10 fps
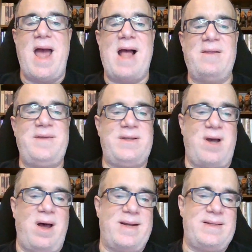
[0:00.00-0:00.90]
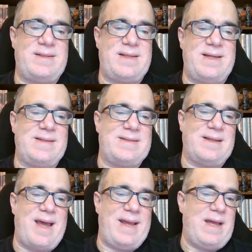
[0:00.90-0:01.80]
Alvy taught us things
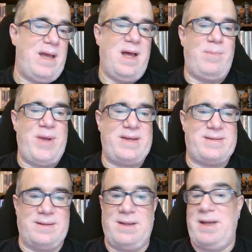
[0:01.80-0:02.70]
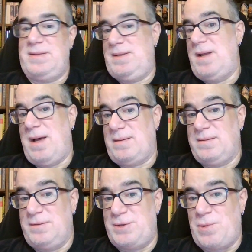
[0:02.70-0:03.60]
like a pixel is not a
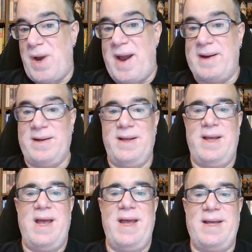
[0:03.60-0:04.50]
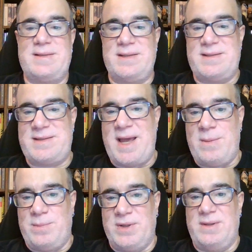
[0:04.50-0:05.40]
little square. It's a
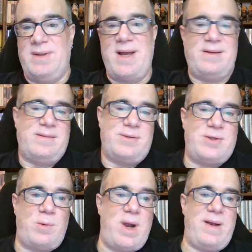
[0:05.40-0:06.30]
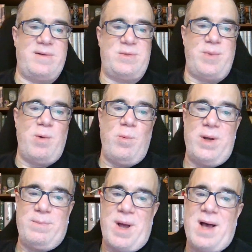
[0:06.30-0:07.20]
sample, and a little square is but
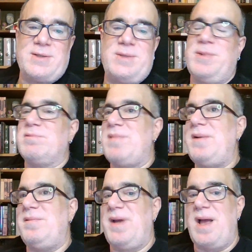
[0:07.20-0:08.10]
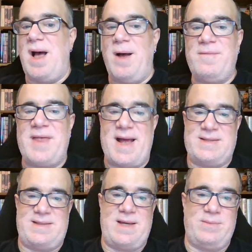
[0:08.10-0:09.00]
one possible rendering of
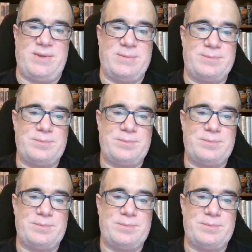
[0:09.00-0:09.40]
that sample.